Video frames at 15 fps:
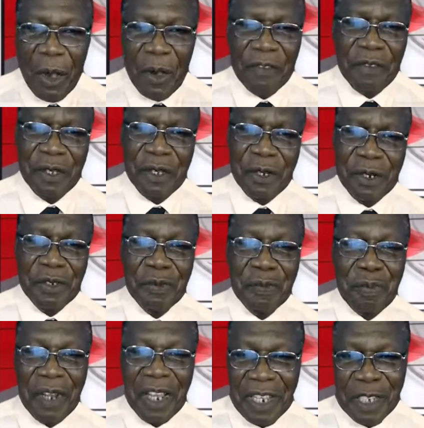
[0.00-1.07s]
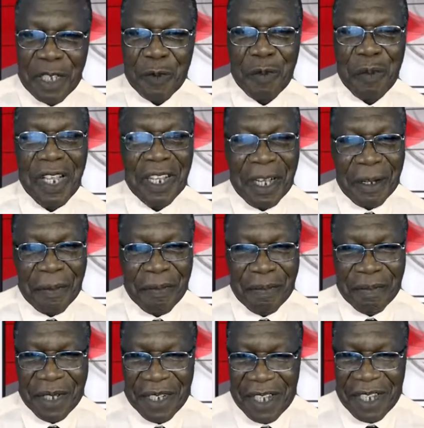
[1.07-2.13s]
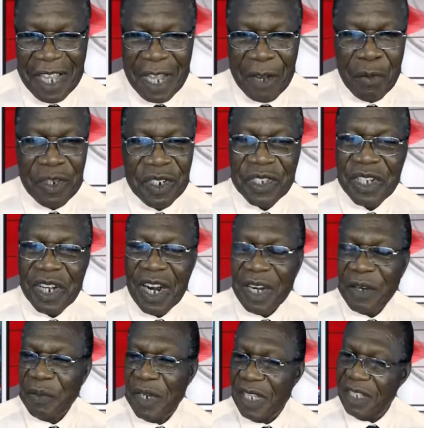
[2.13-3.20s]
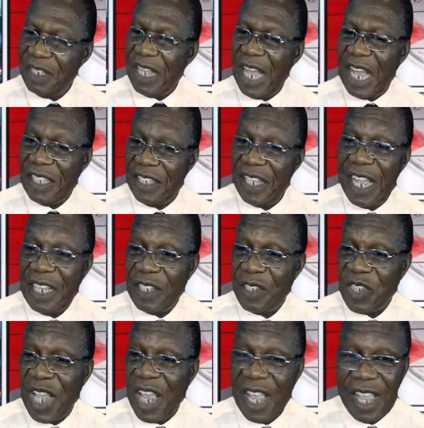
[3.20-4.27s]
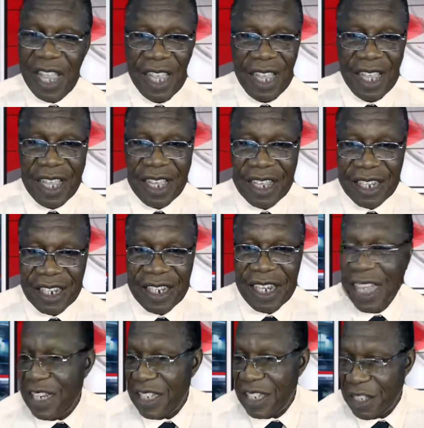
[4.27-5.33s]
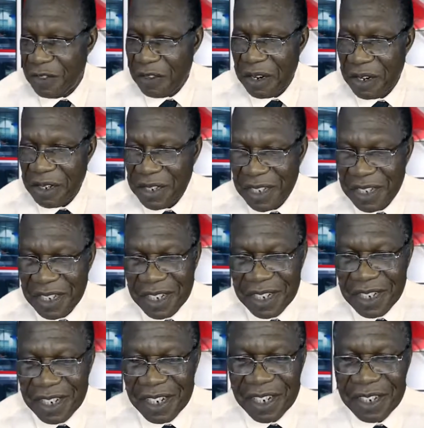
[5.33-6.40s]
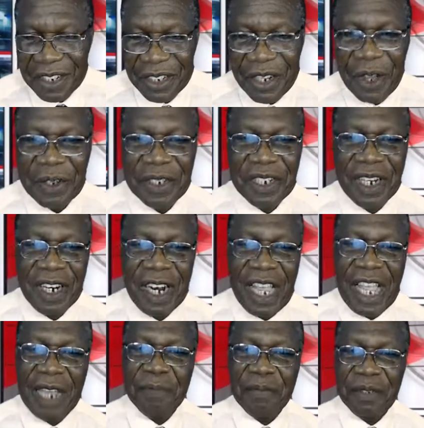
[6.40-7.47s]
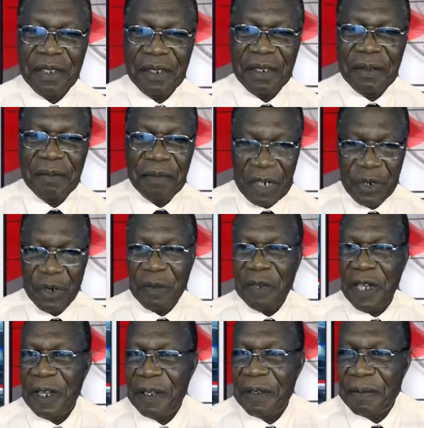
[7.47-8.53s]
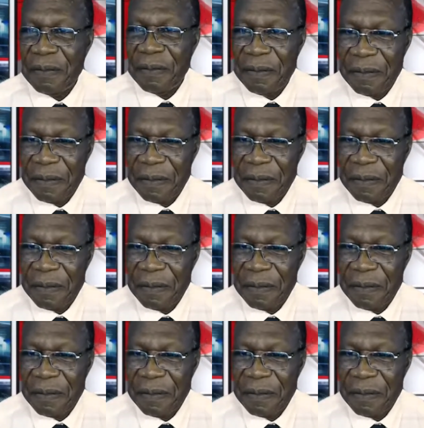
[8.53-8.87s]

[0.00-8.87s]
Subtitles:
So if you could please speak up, and we'll start with, as they say, ladies first. Dr. April Maduma.